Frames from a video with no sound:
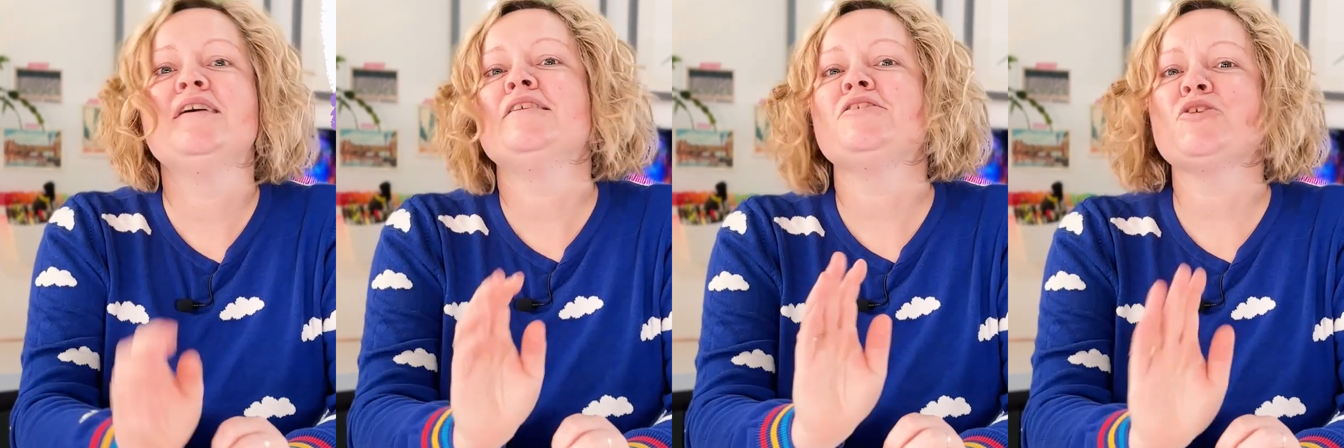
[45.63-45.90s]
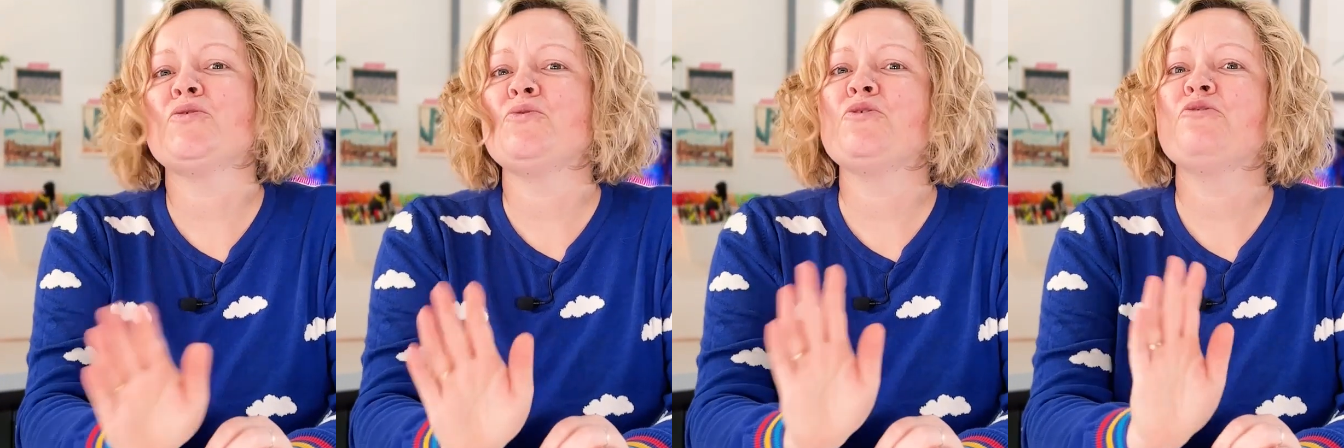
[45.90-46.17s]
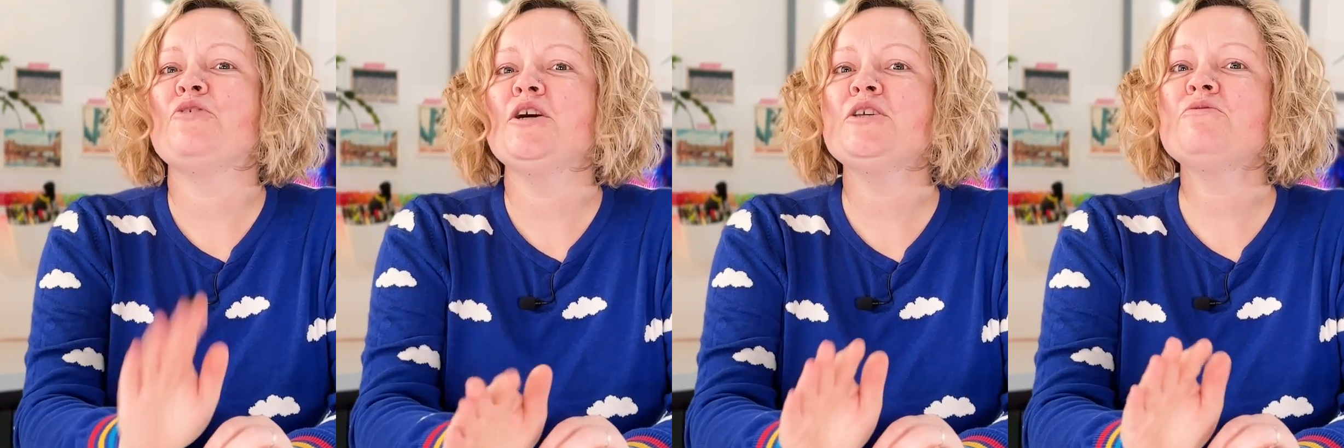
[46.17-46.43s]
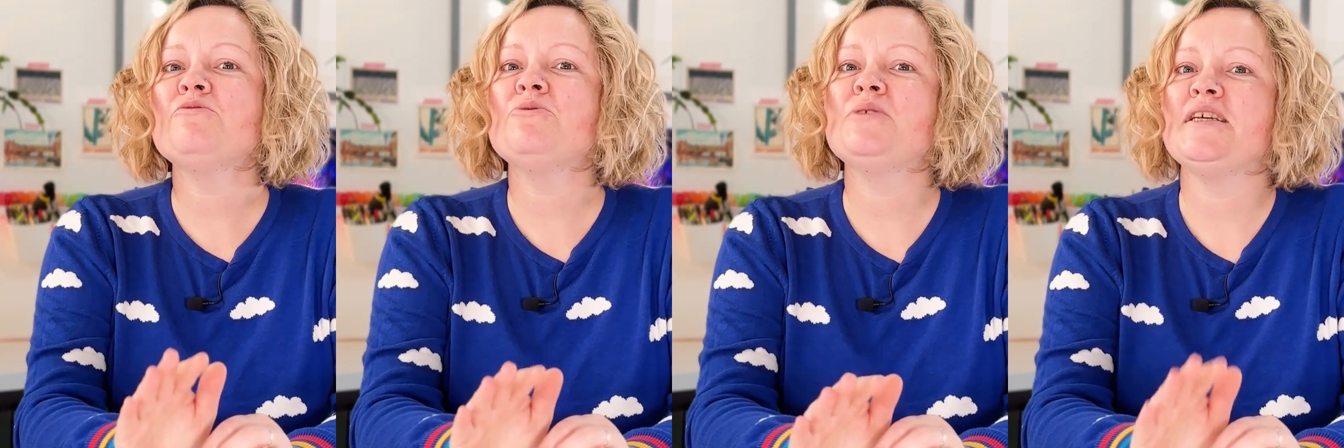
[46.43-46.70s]
So the
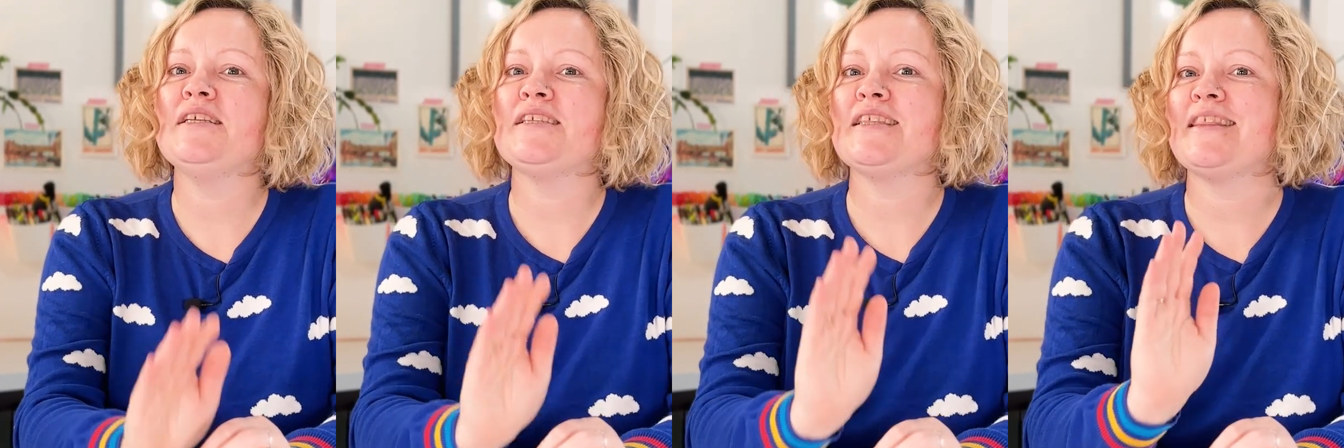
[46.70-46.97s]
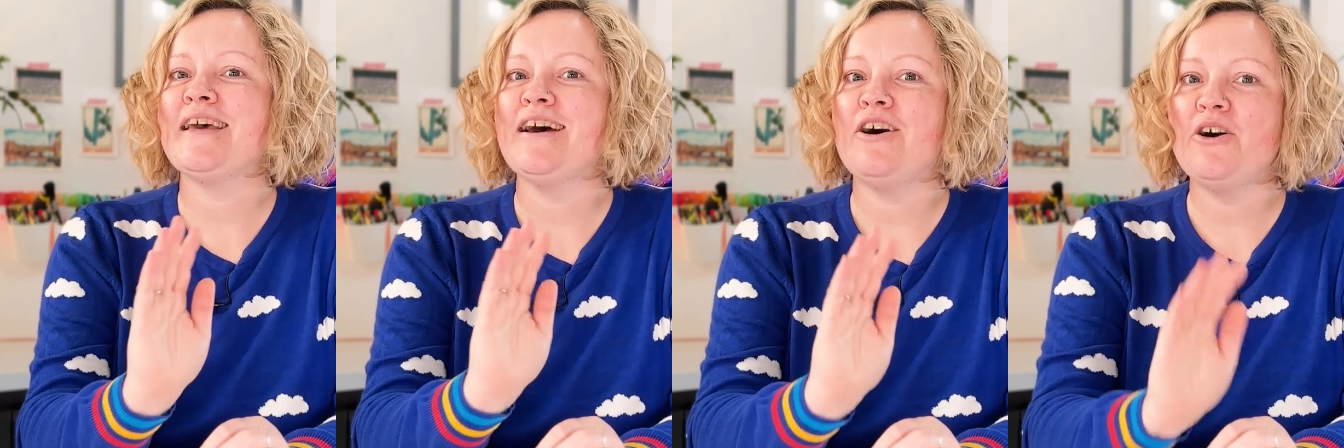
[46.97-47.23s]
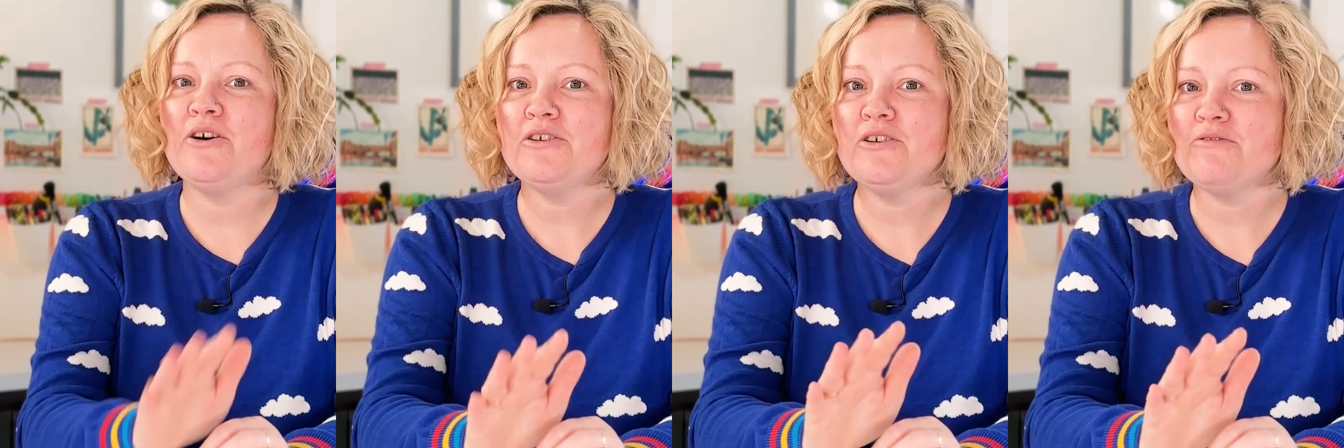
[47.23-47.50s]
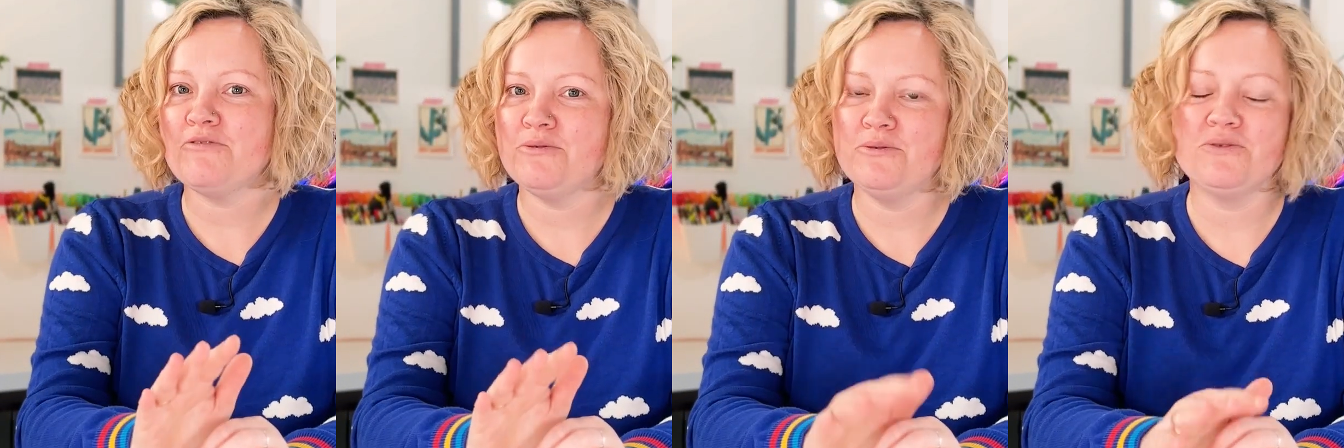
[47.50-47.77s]
first rule is there are no
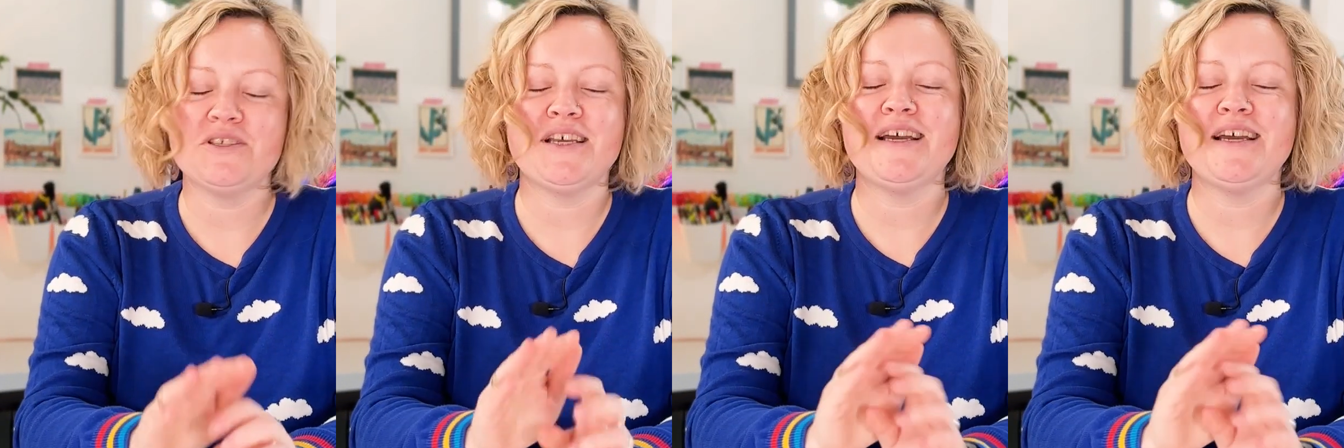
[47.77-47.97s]
rules